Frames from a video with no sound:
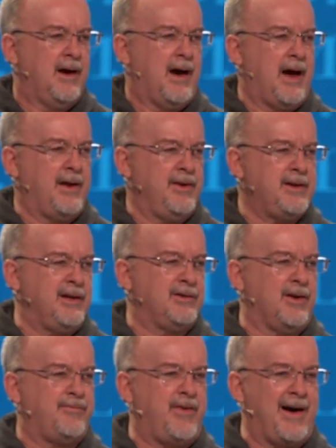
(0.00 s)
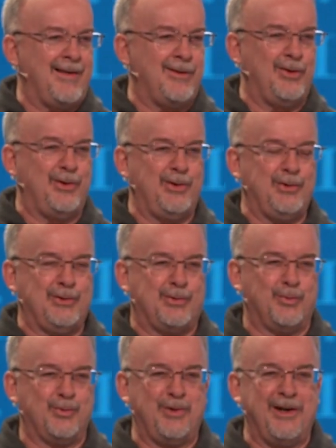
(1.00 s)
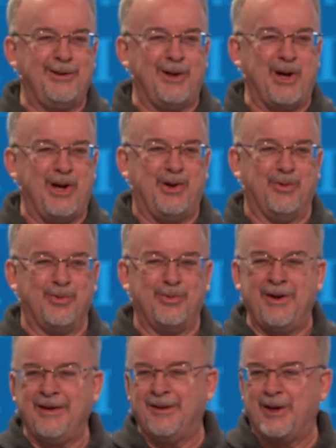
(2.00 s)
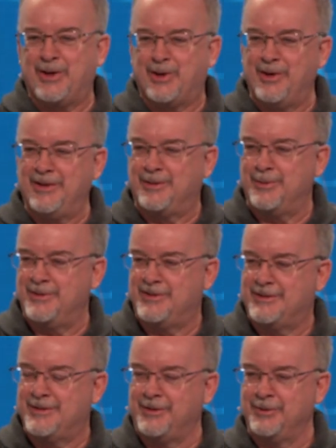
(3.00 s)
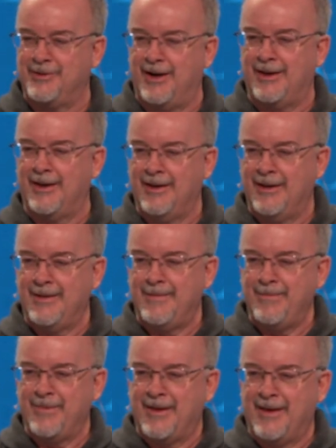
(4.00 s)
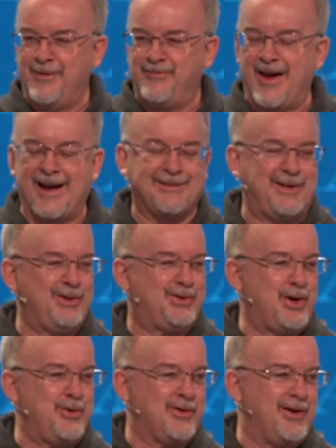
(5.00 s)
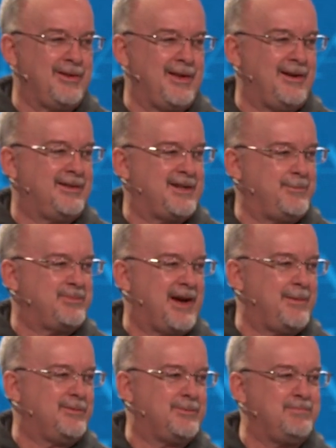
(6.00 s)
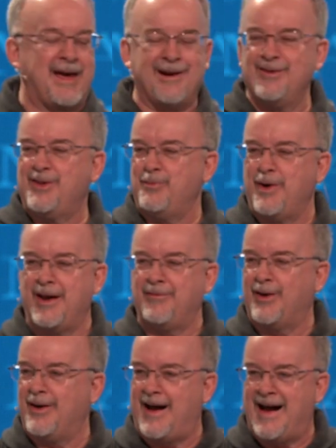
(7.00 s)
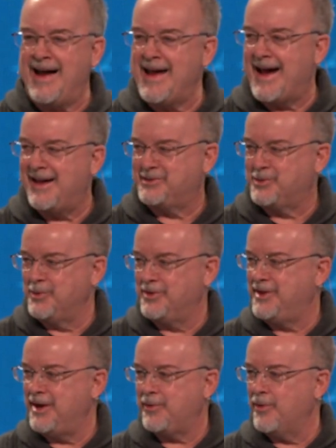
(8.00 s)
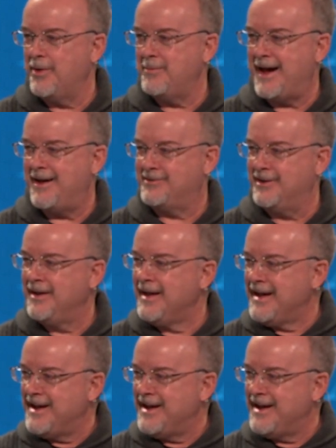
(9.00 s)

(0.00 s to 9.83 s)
I think he's a father who's really, really good to his children. In fact, he's so good that he's sometimes better than whatever I ask or think or imagine.